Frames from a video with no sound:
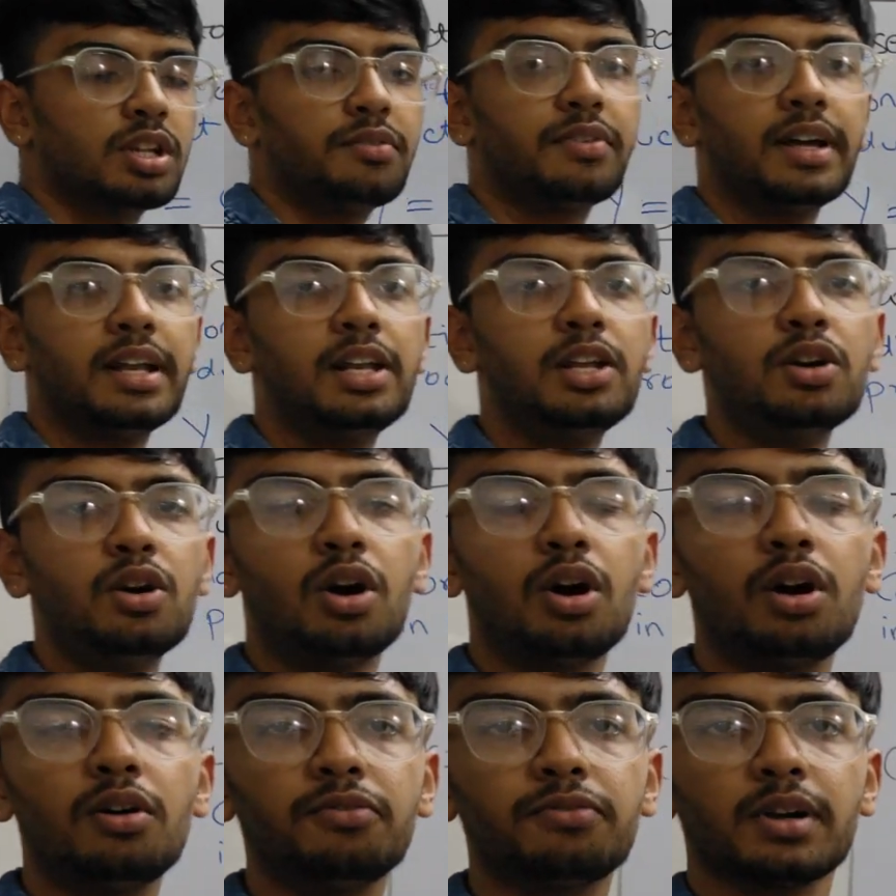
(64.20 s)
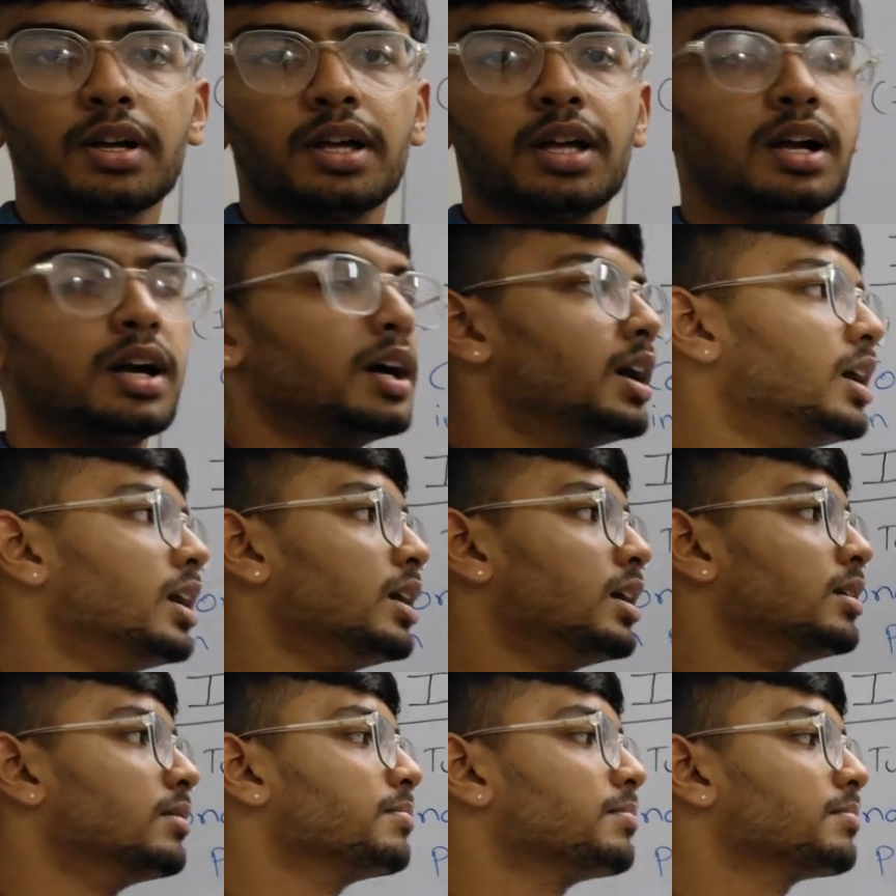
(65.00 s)
the value of
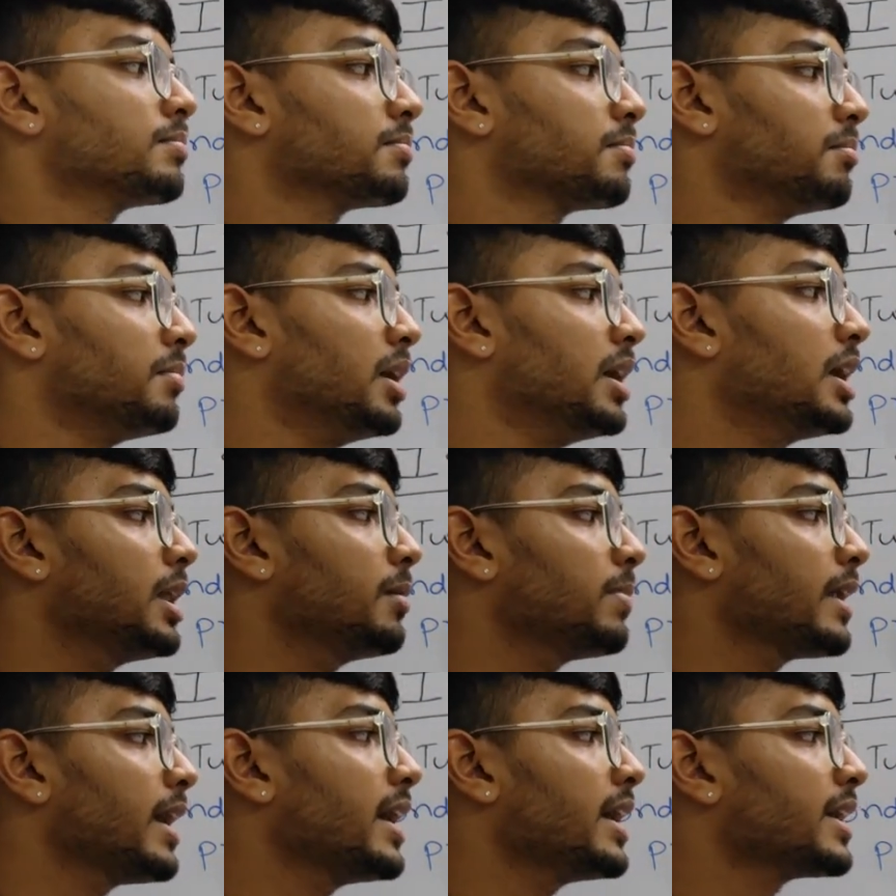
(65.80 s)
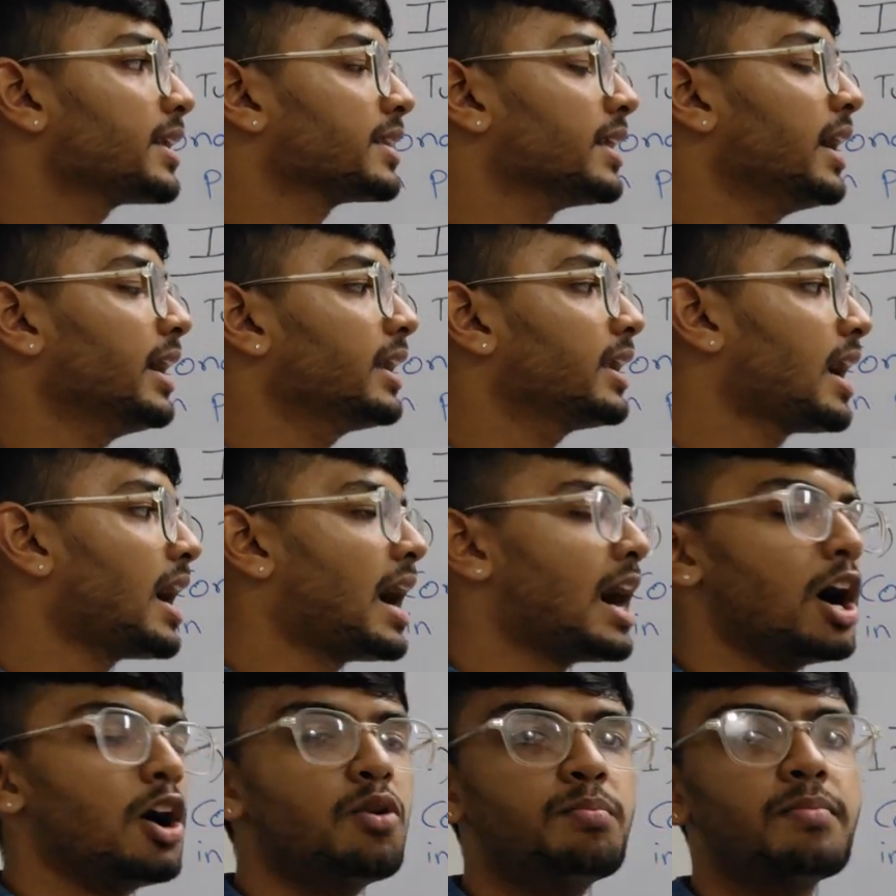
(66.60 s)
multiplier, that
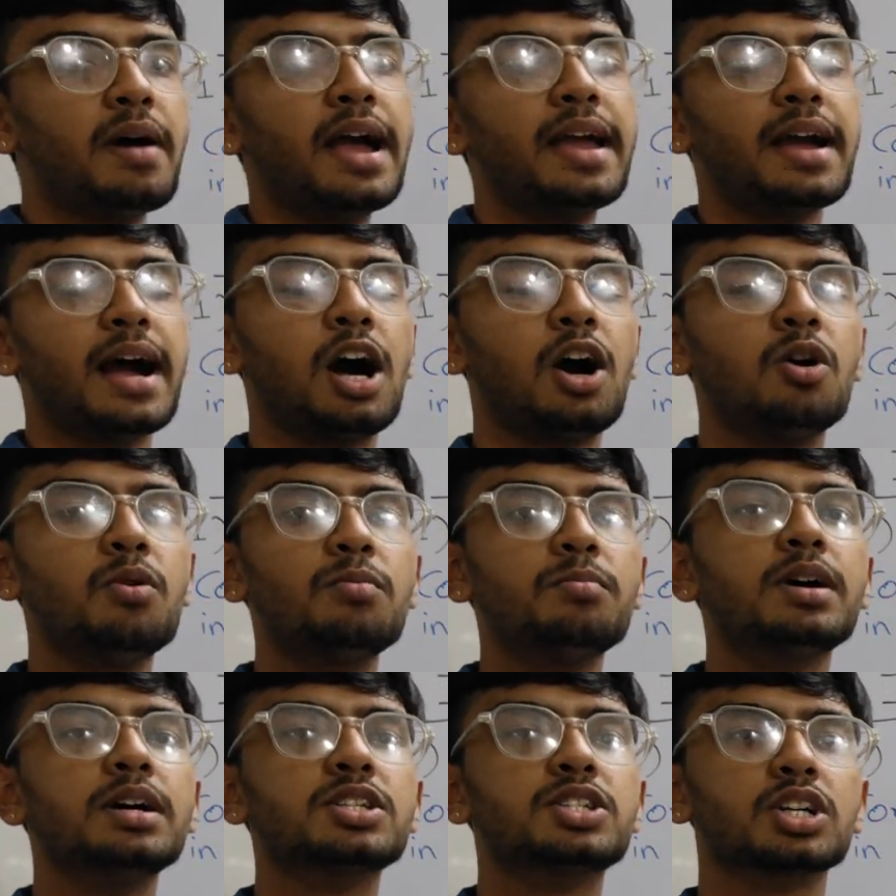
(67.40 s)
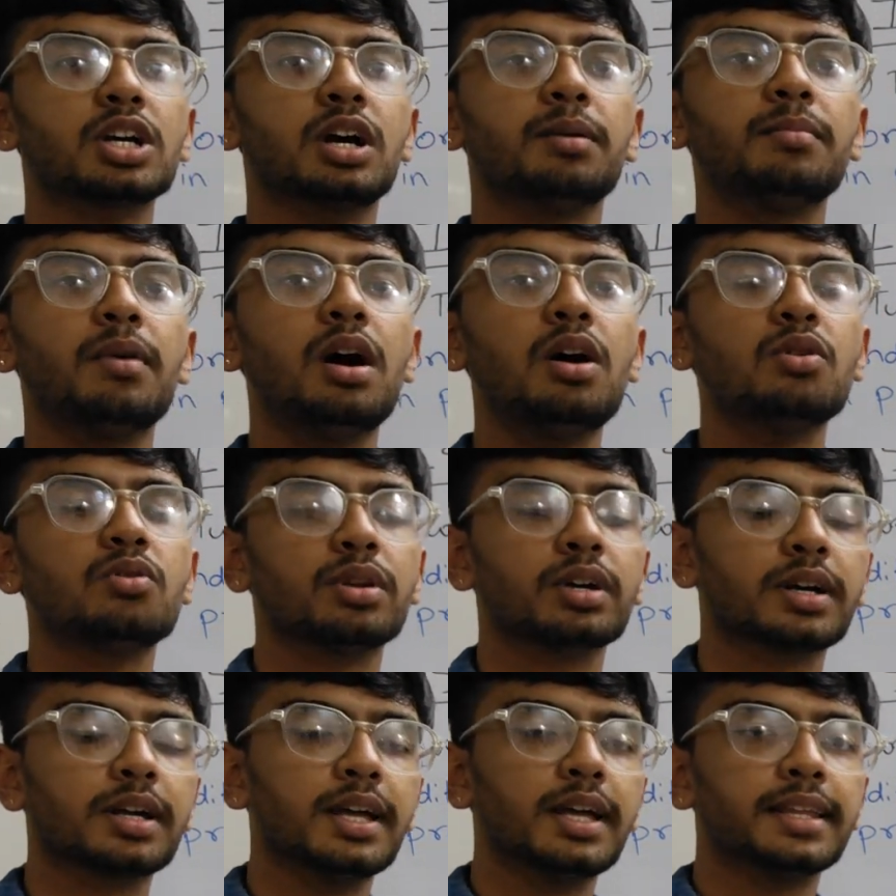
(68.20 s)
by how much
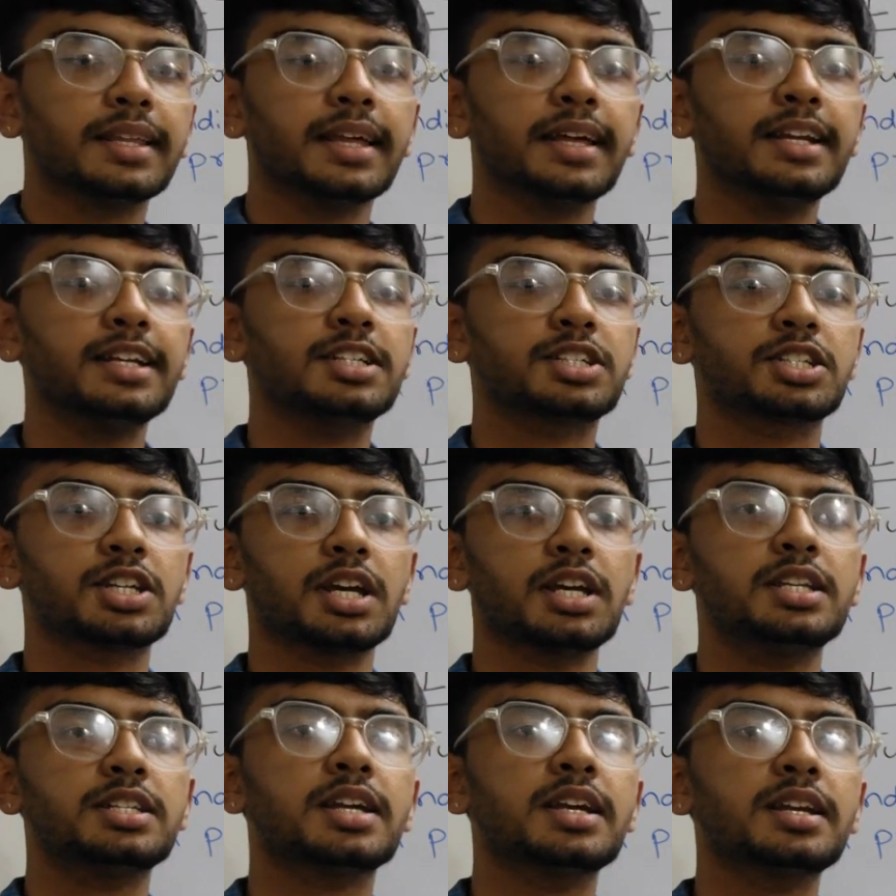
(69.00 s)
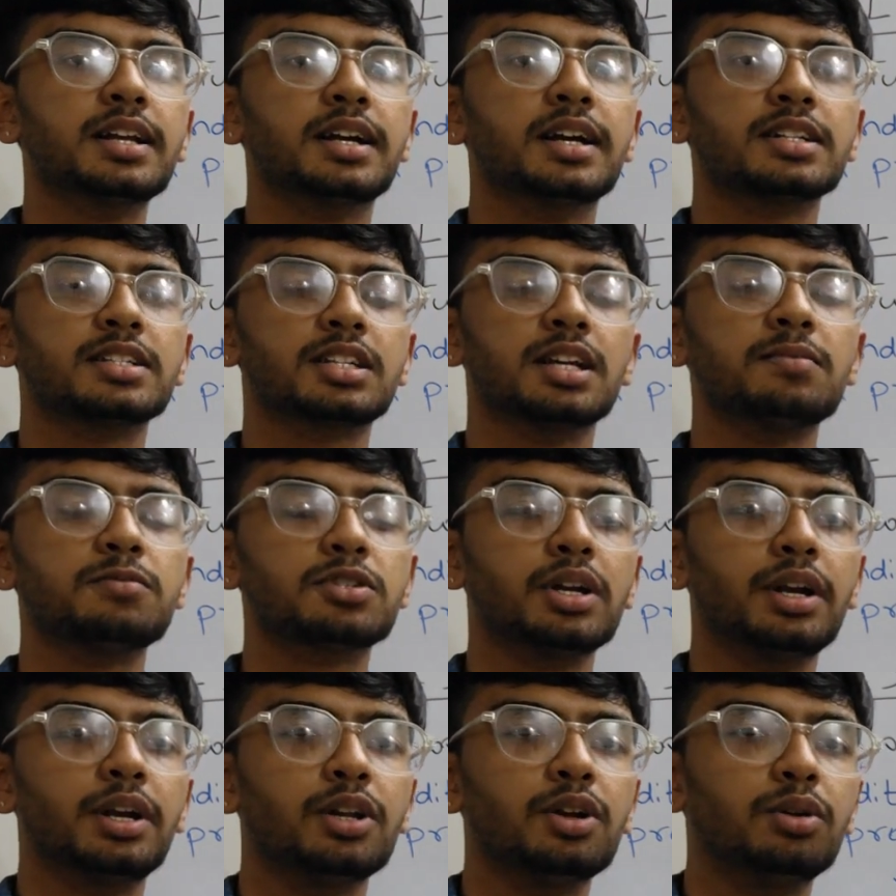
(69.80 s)
amount there is change in
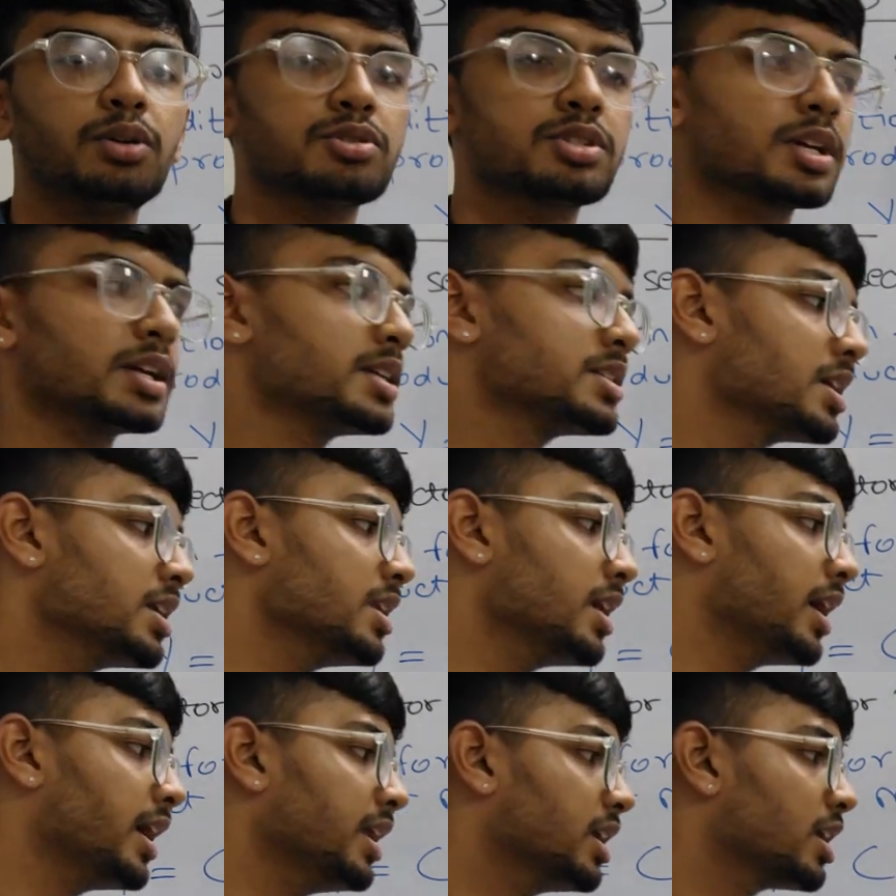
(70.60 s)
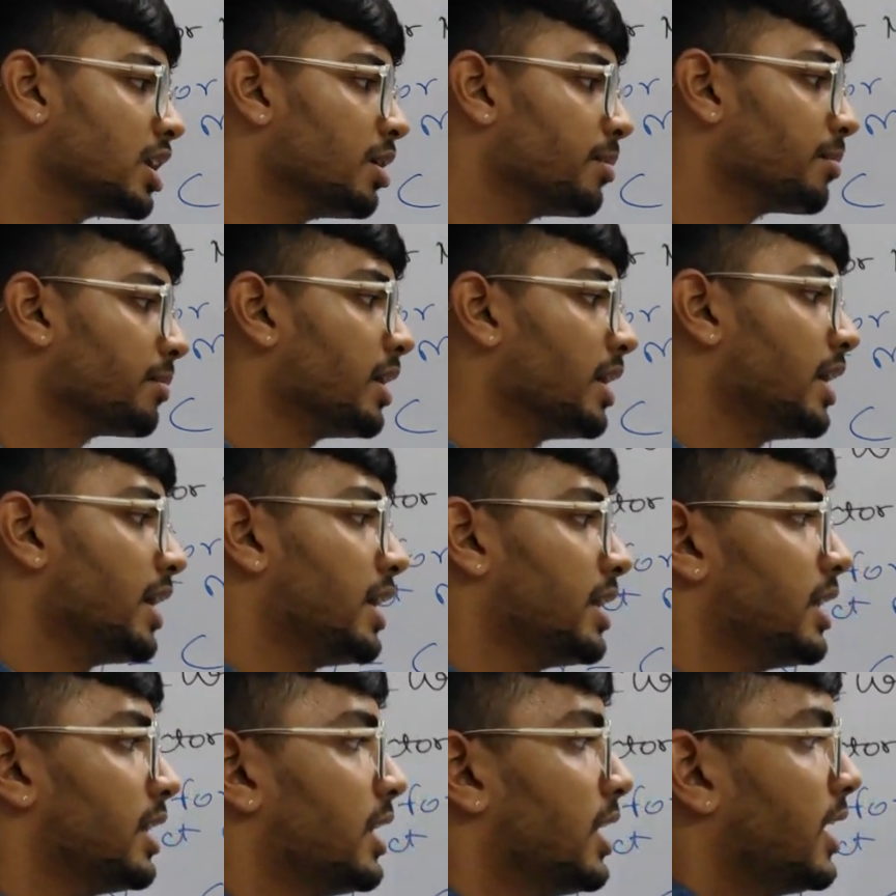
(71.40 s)
consumption due to change in income.
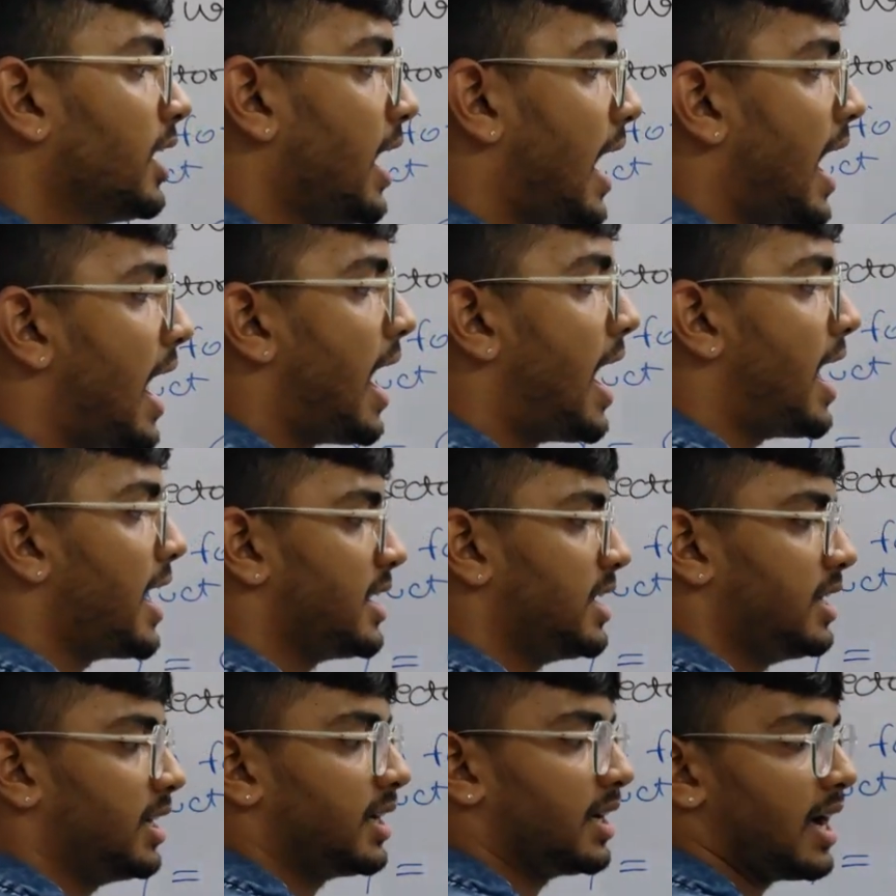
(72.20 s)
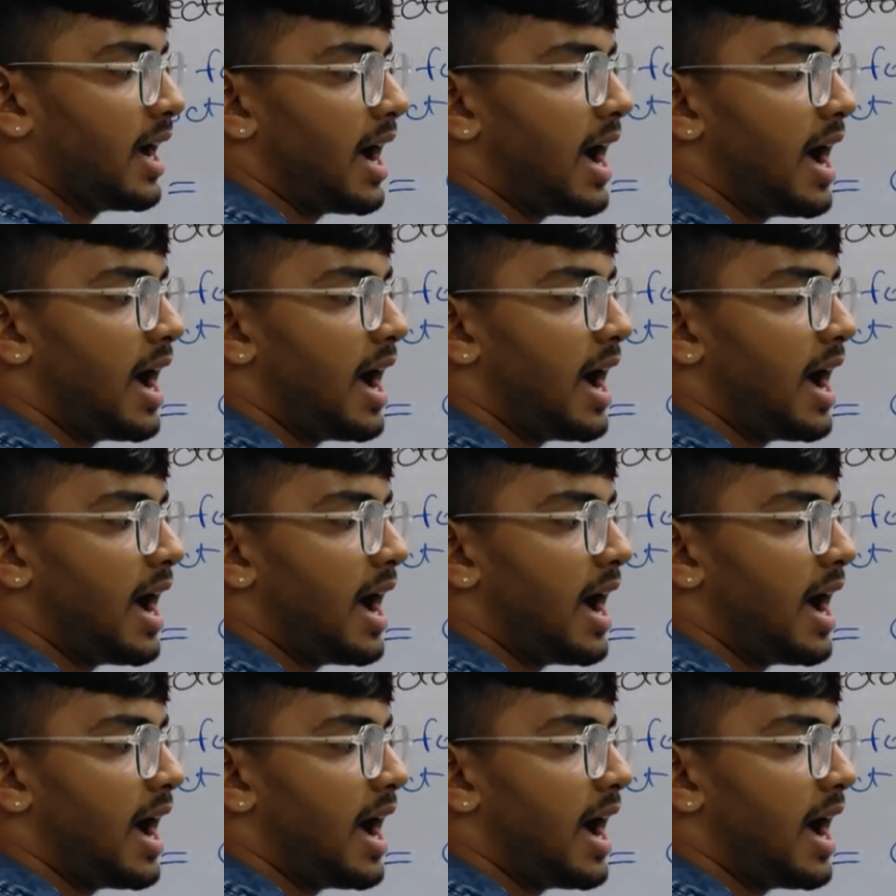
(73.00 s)
I